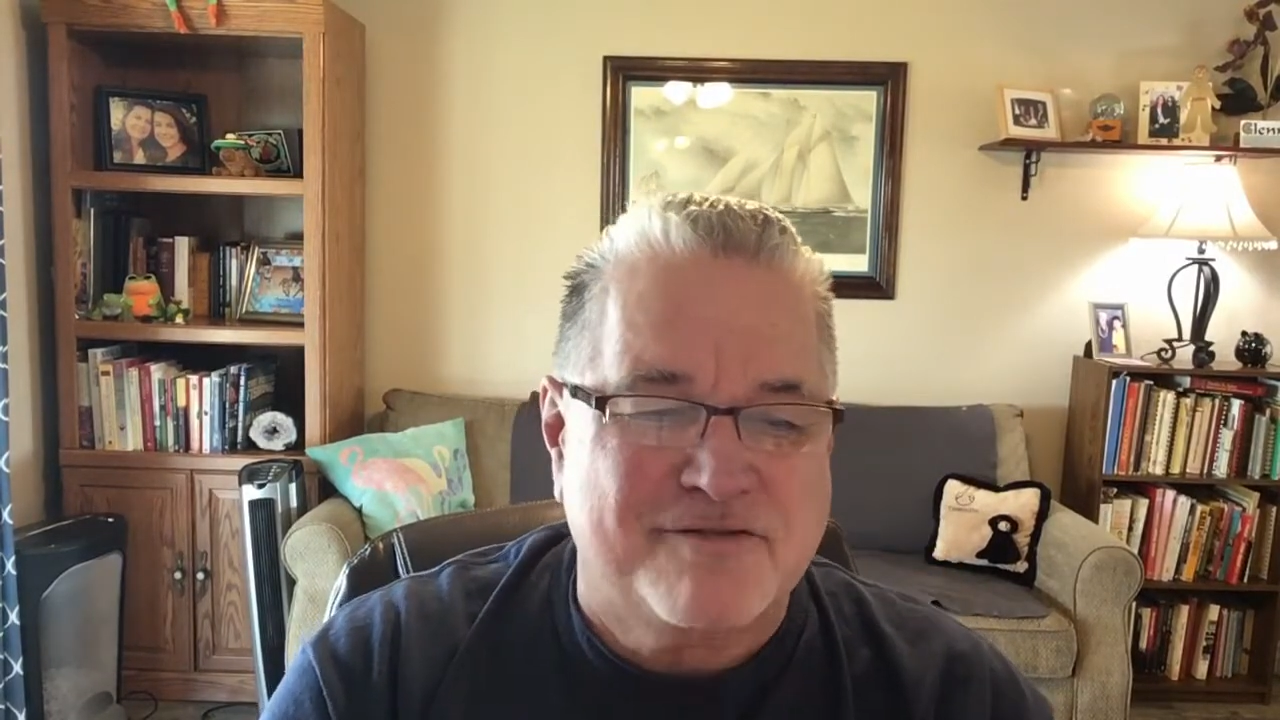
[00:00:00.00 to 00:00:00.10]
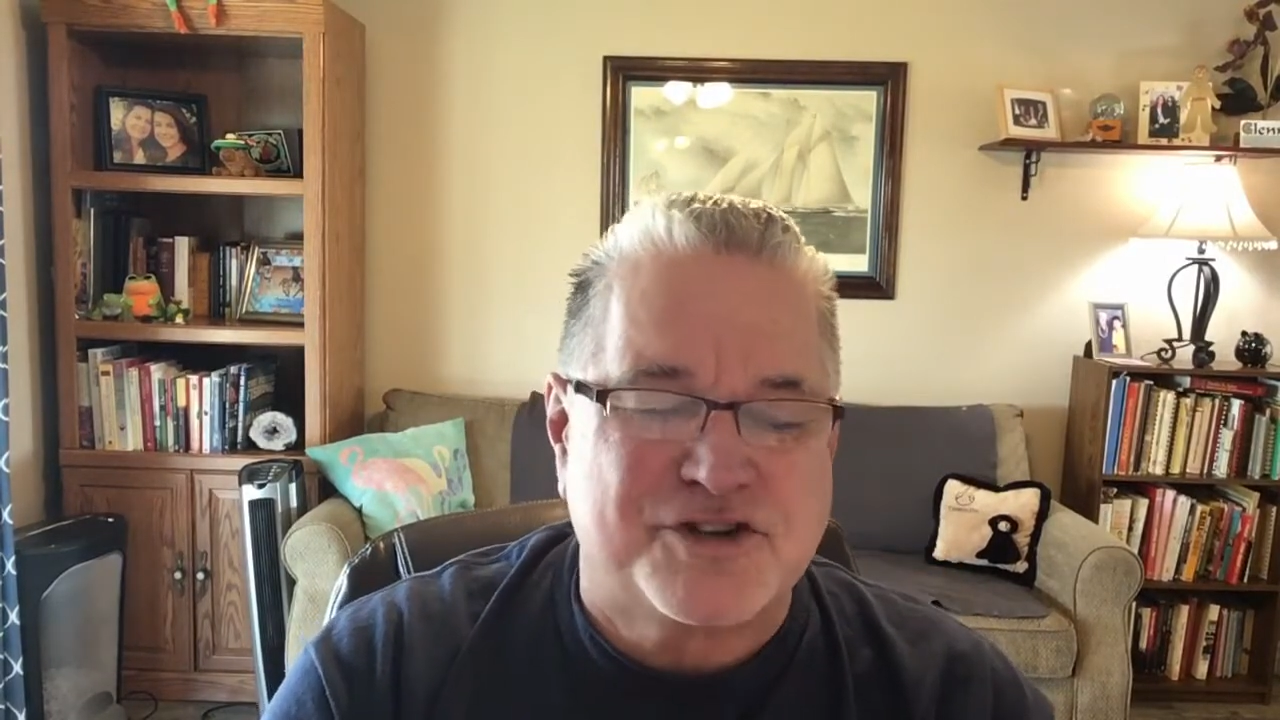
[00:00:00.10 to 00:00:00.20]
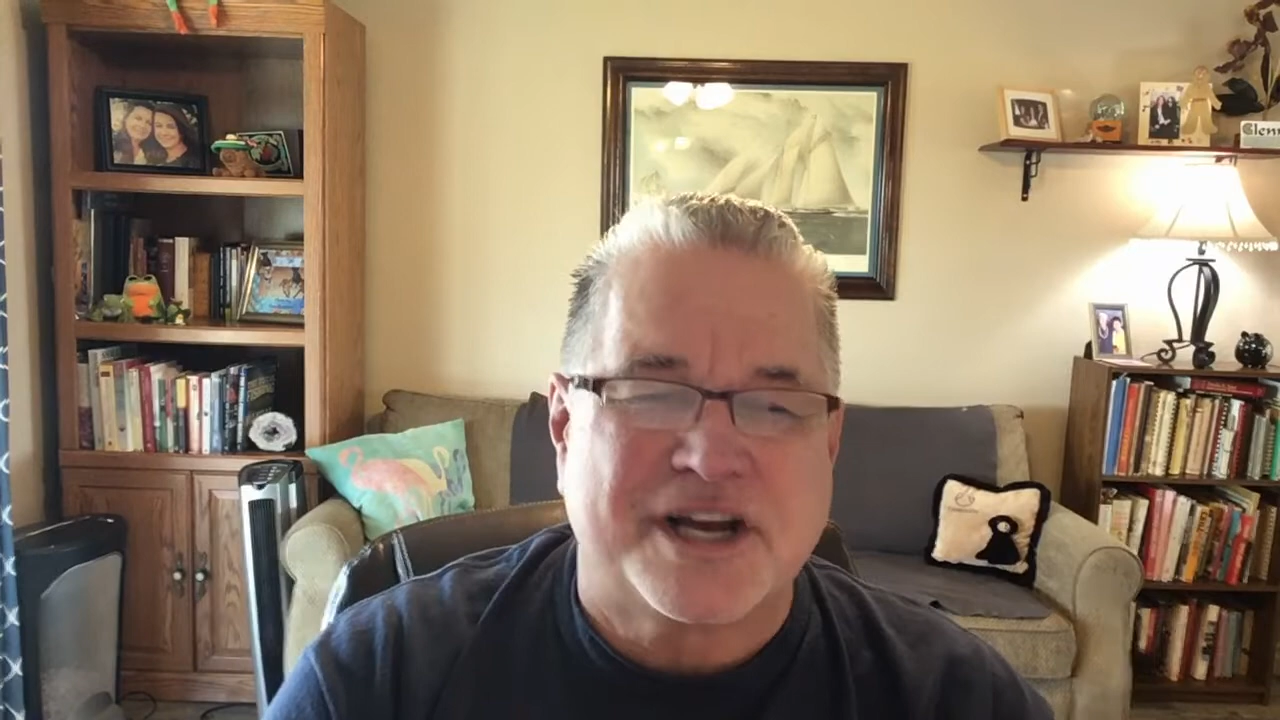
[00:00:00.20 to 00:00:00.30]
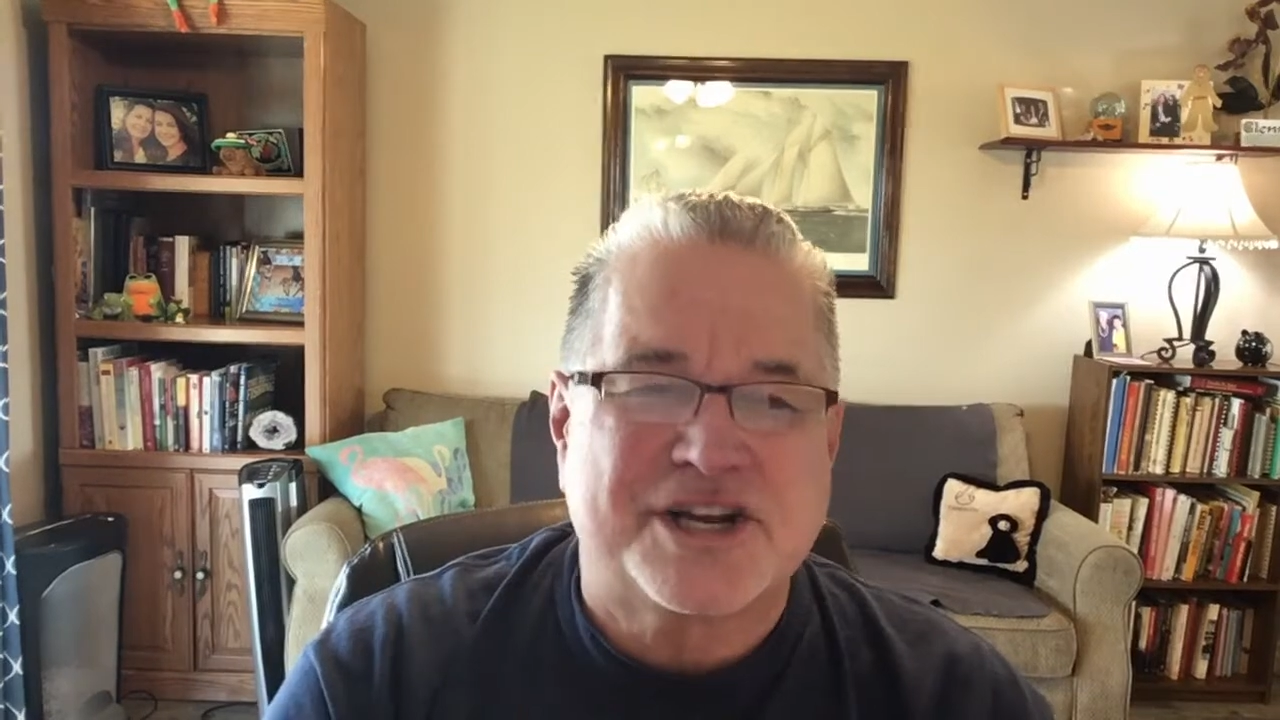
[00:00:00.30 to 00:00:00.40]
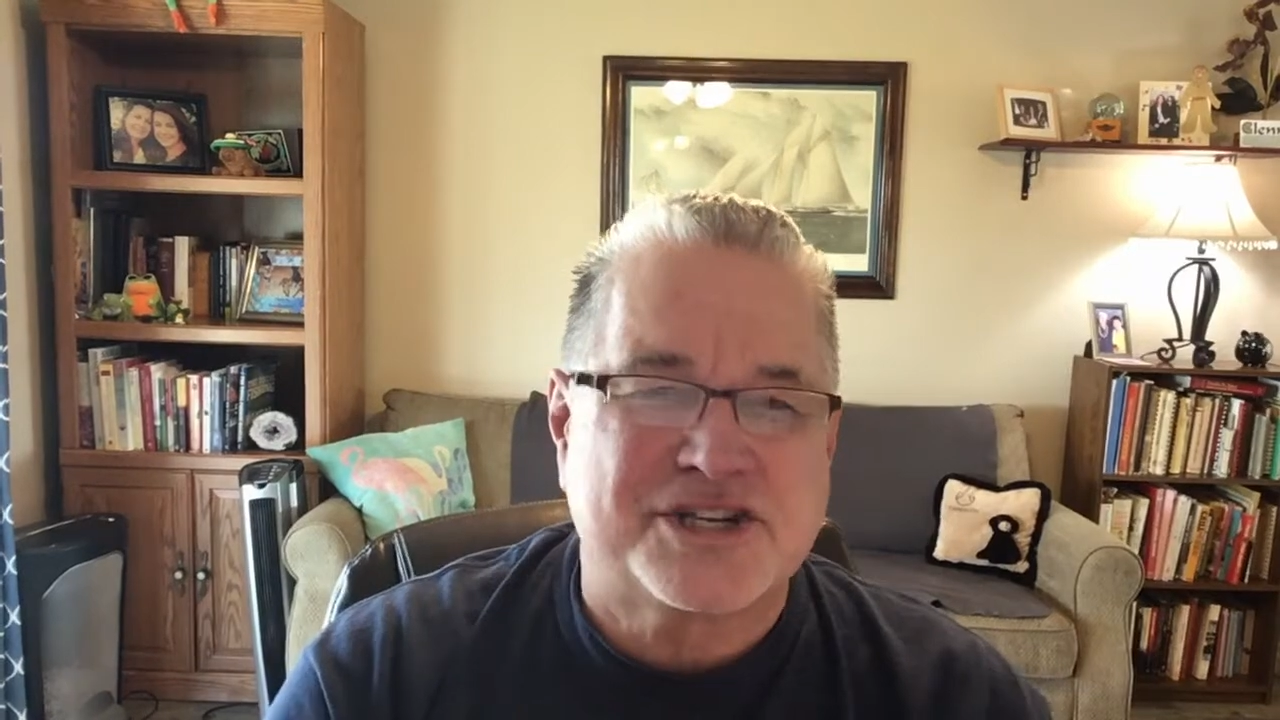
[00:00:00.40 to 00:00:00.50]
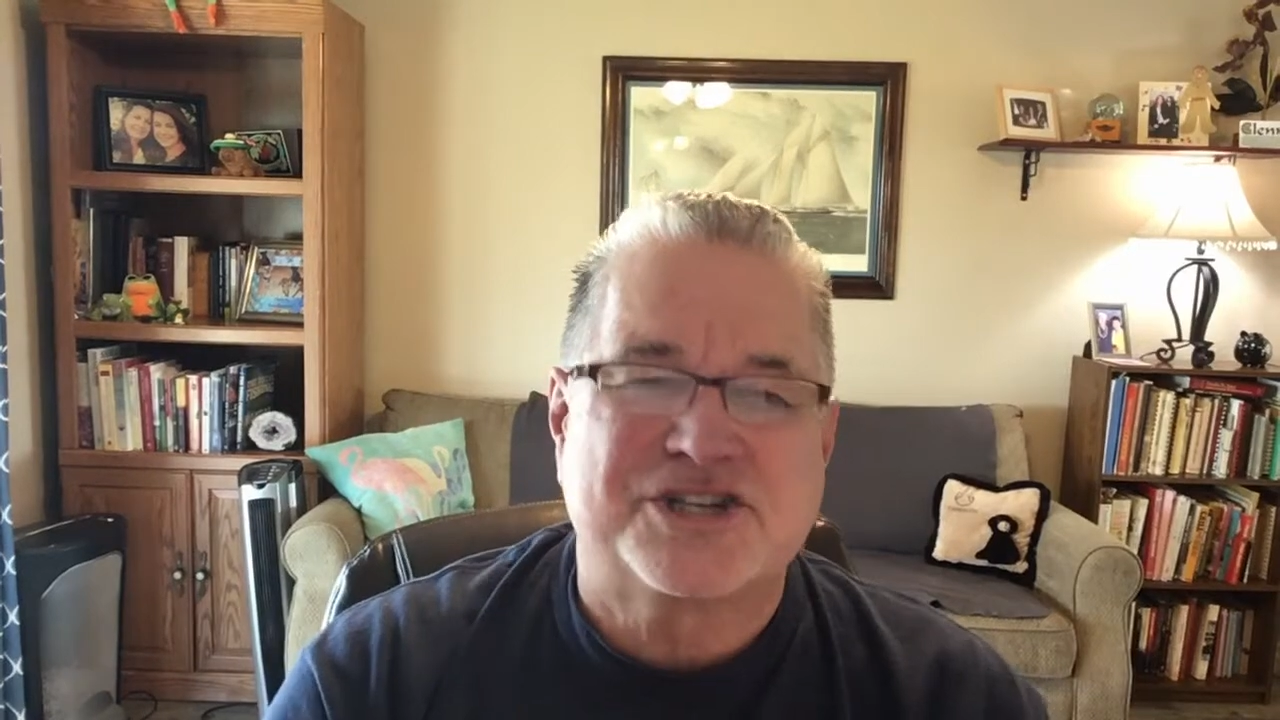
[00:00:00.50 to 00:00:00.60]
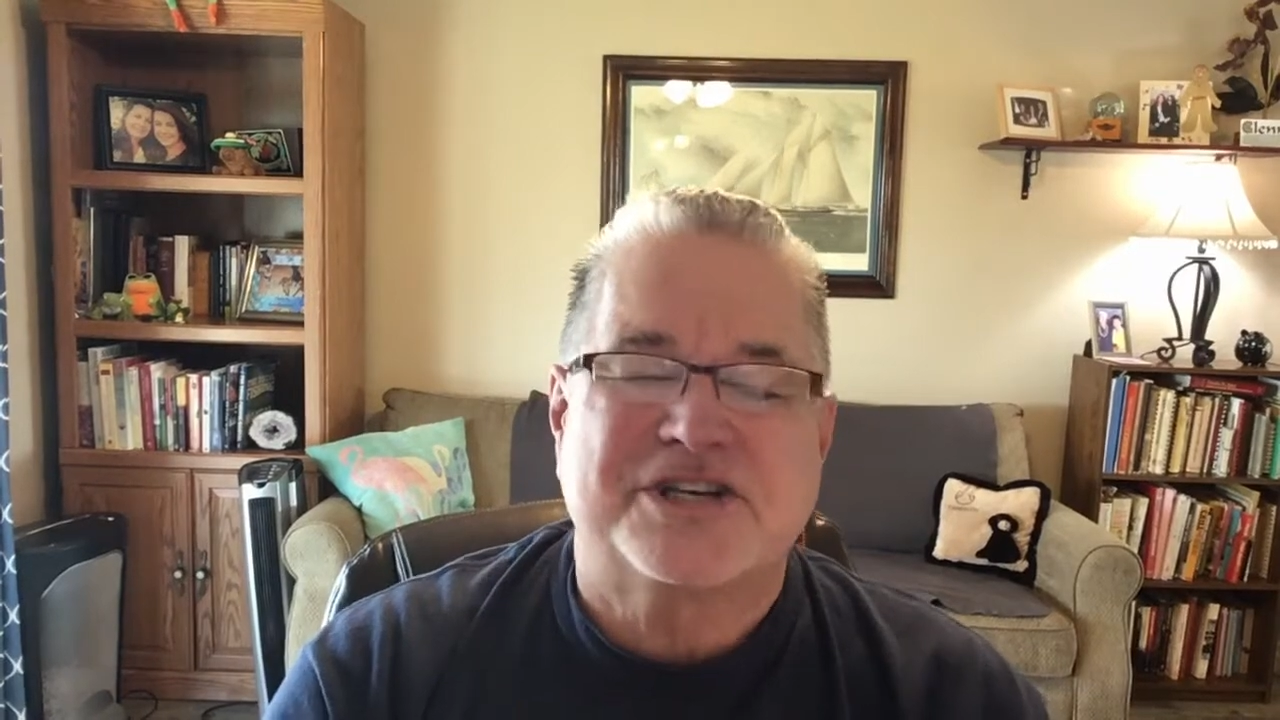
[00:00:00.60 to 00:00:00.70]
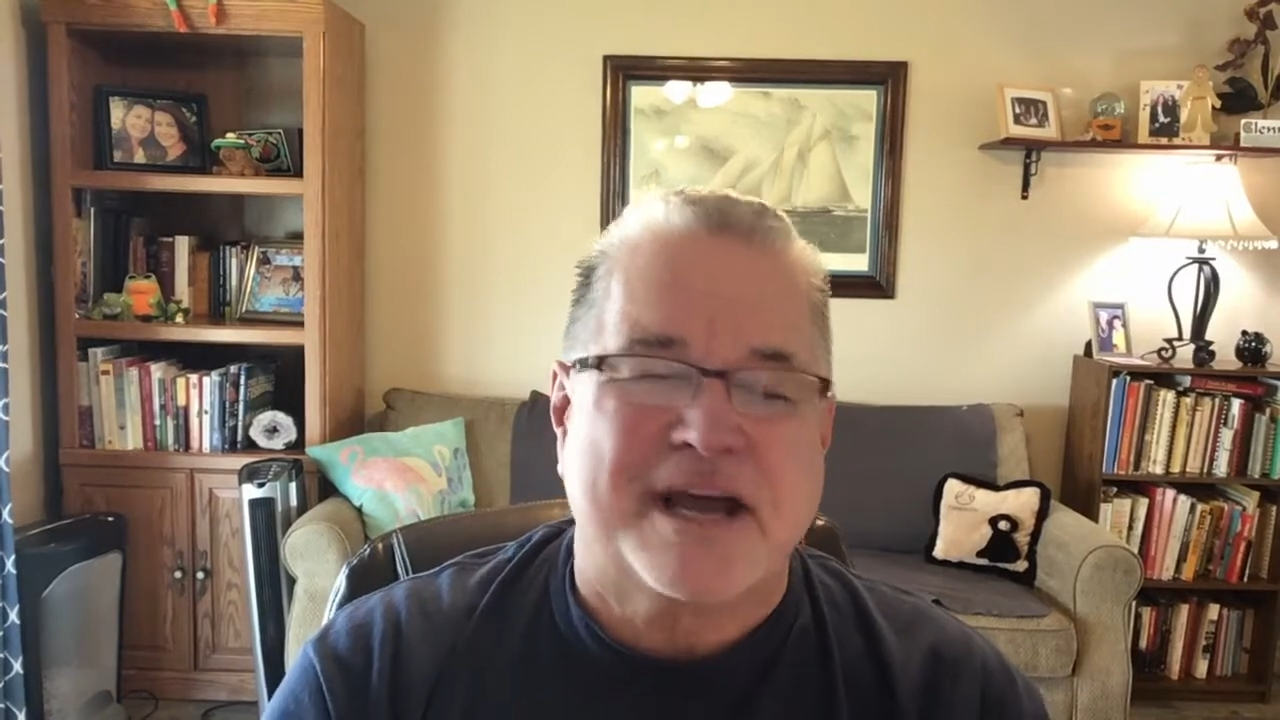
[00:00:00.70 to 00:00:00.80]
of Genesis